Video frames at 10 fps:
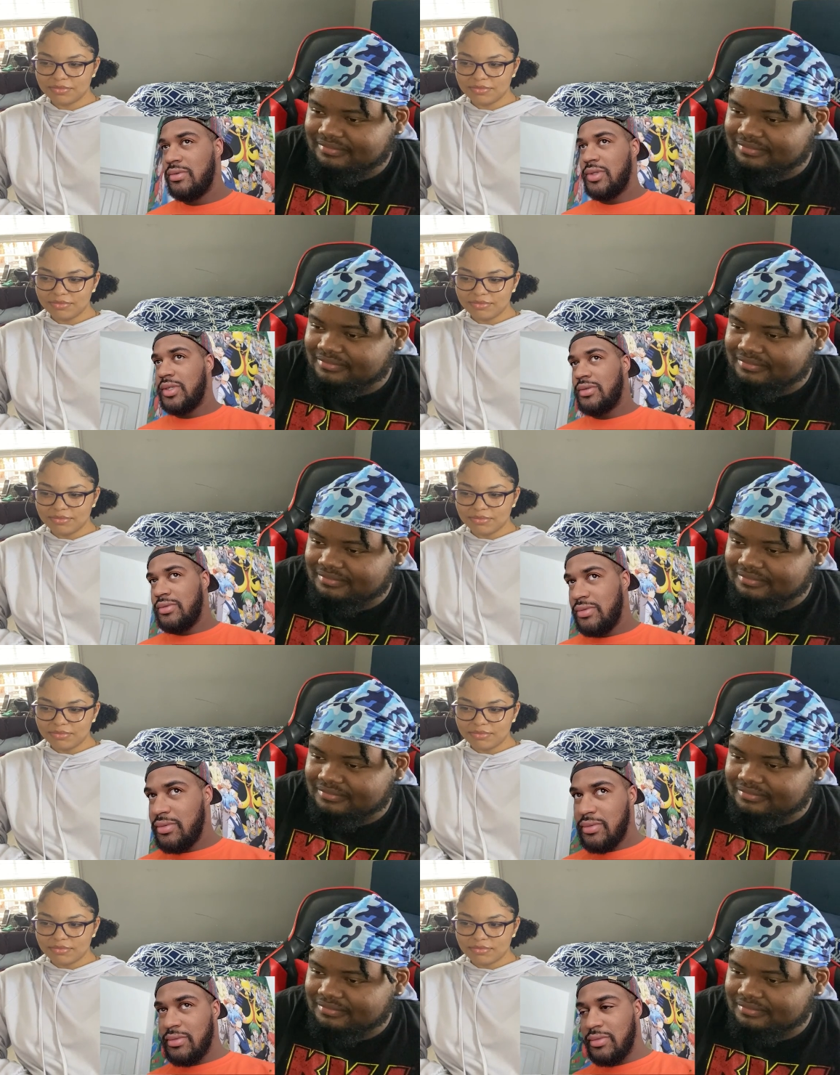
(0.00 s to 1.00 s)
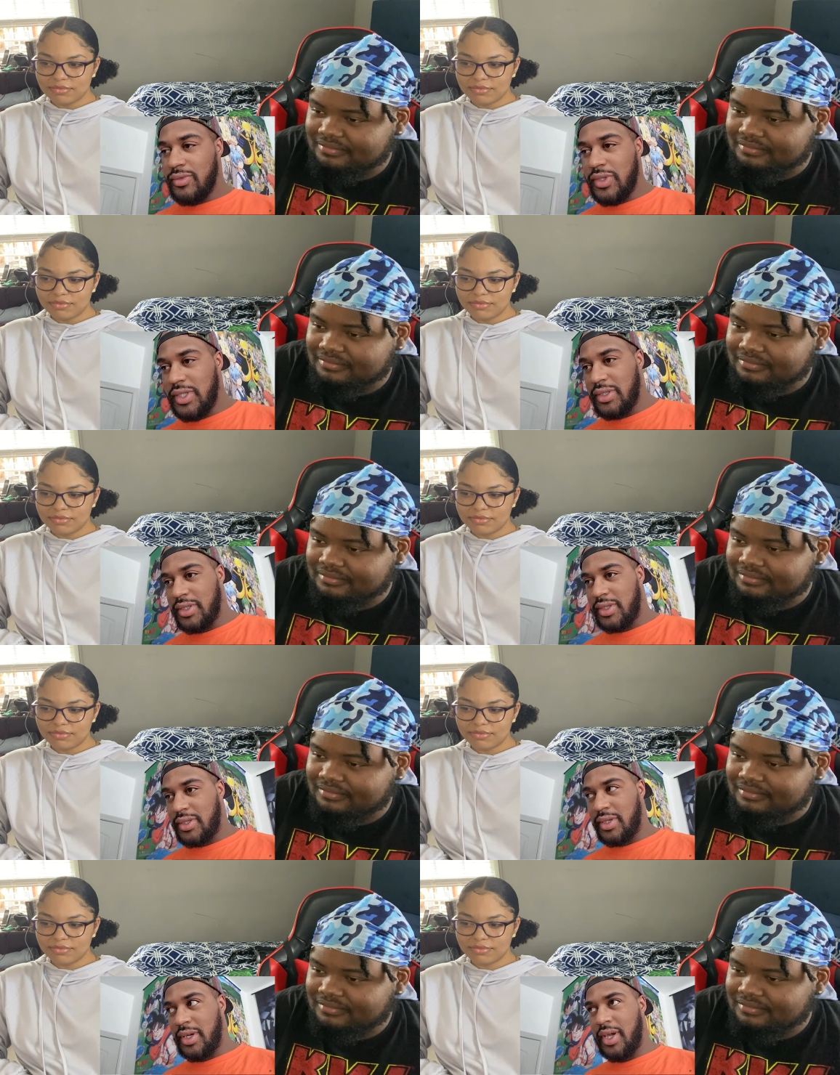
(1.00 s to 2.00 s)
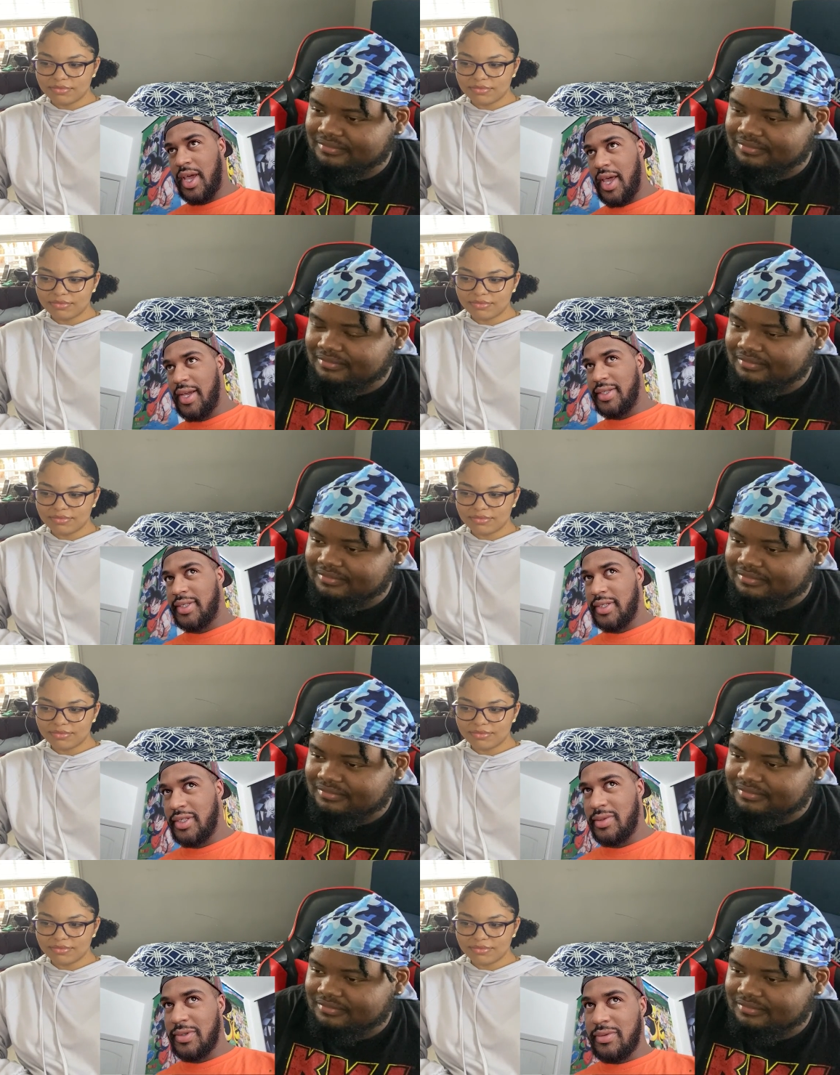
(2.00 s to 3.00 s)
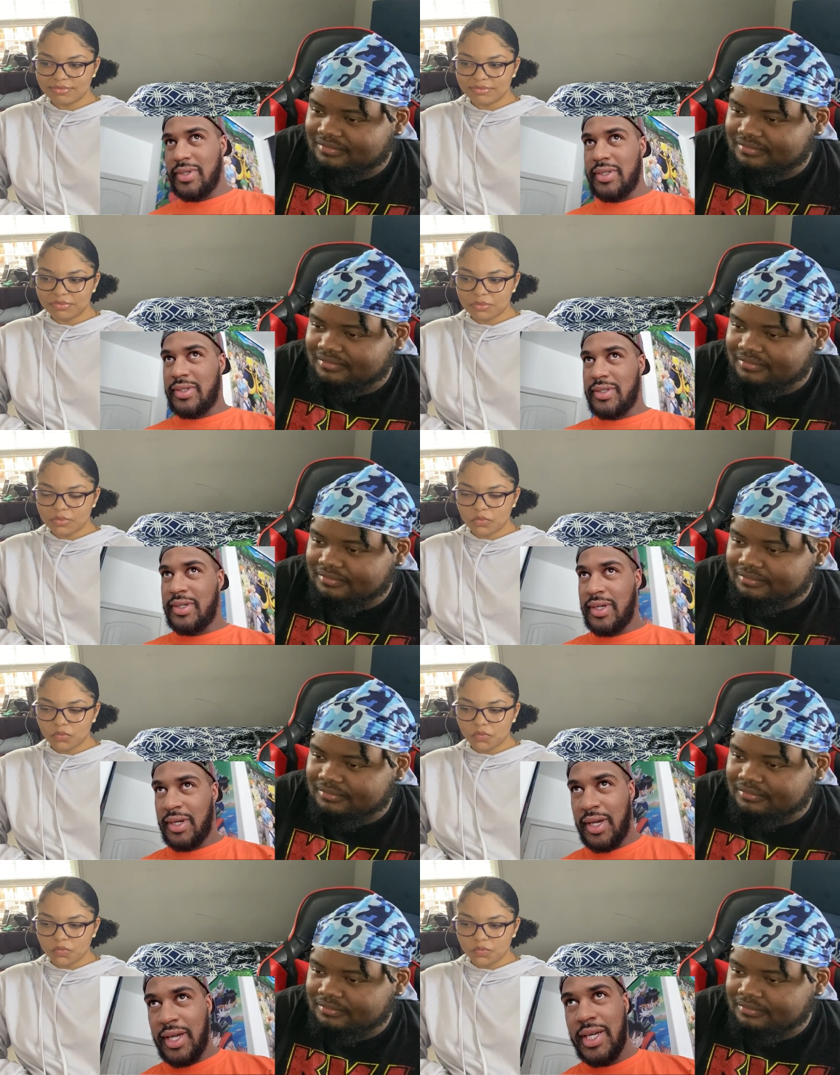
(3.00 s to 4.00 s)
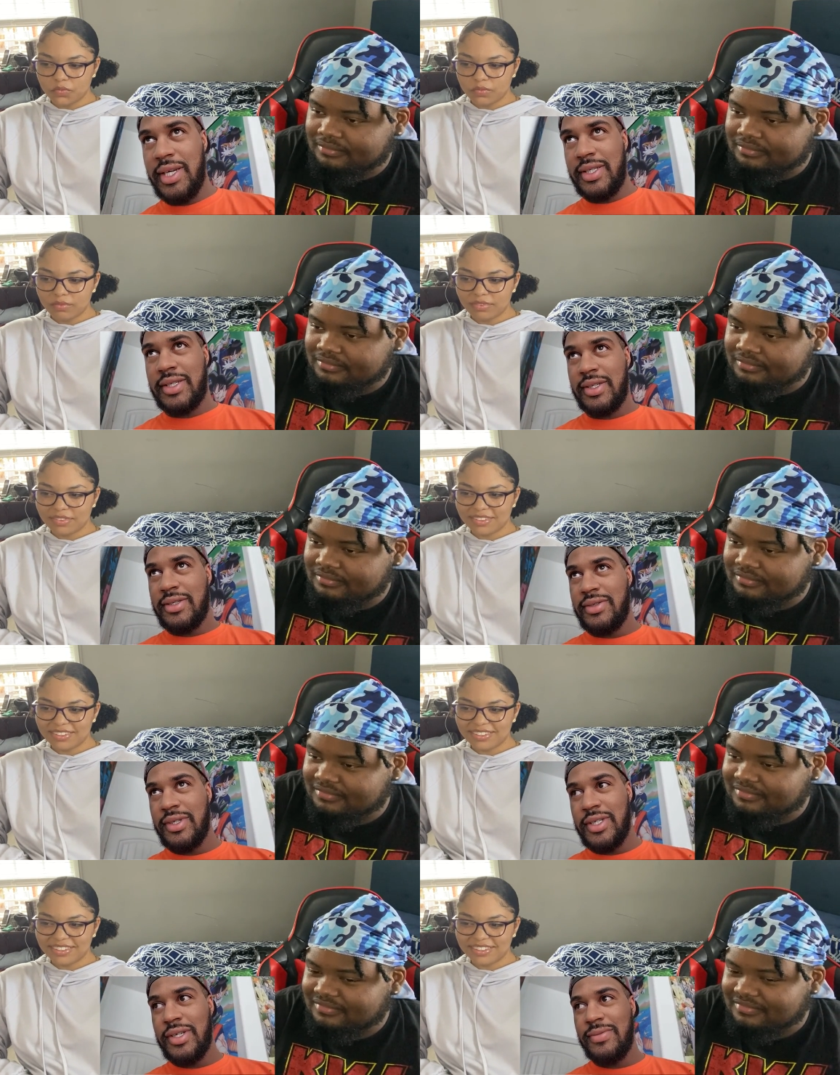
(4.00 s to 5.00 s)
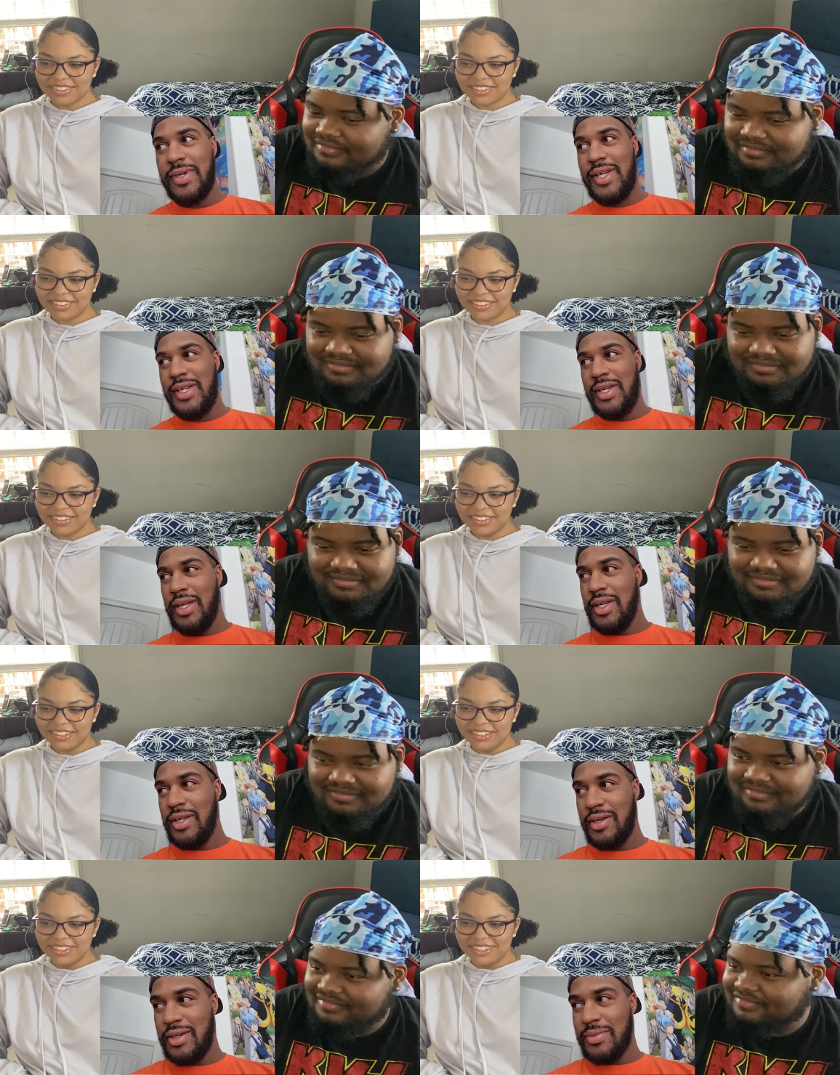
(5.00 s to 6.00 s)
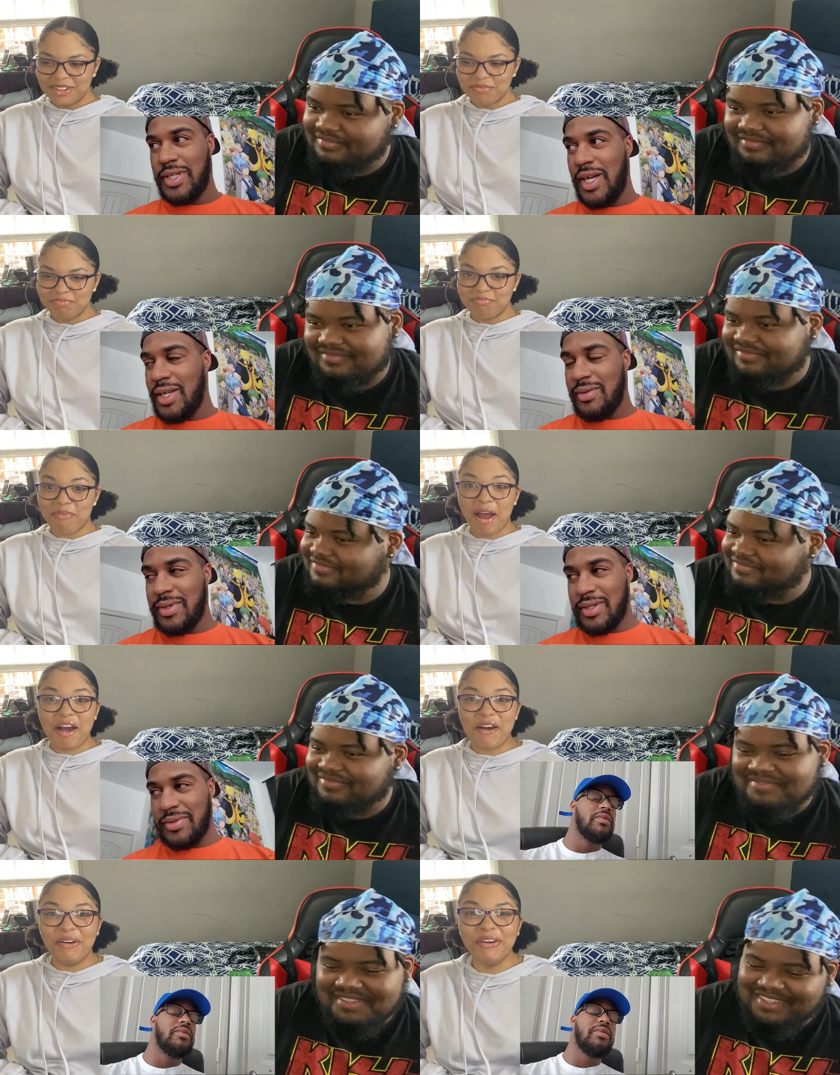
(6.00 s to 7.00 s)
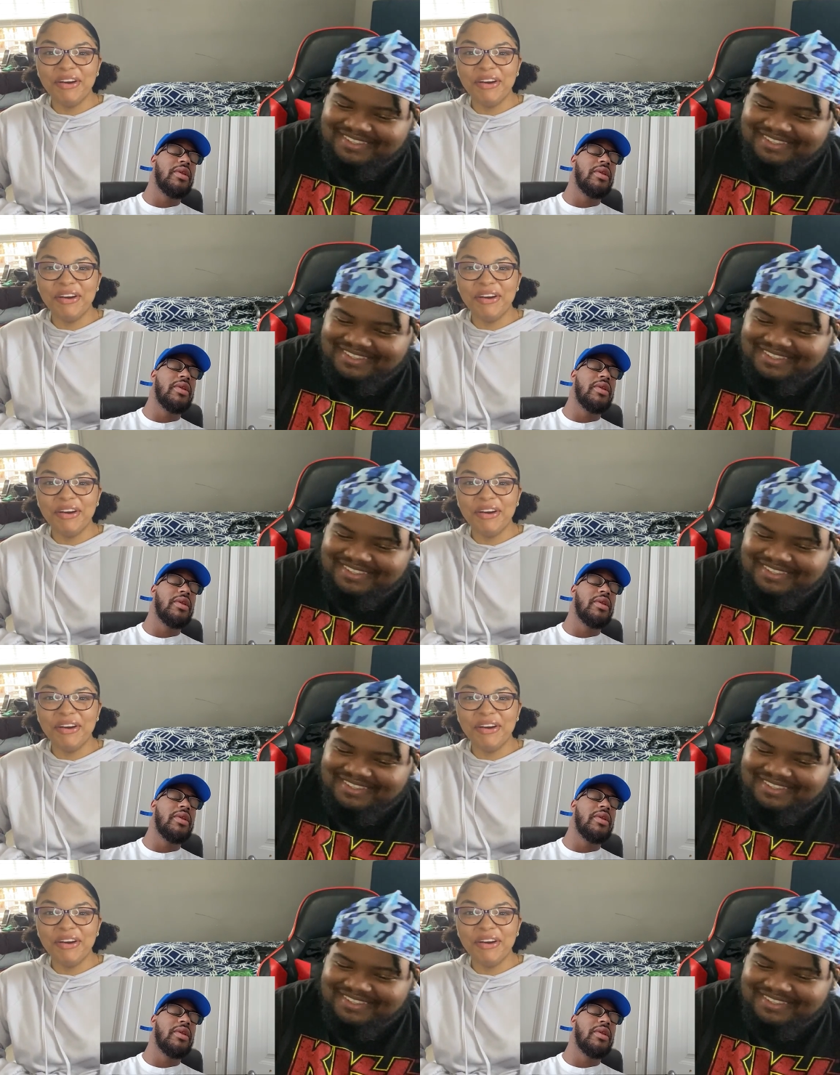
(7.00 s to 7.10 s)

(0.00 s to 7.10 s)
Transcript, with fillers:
Speaker 1: no, we just cousins, but what does cousins really mean? You know what I'm talking about?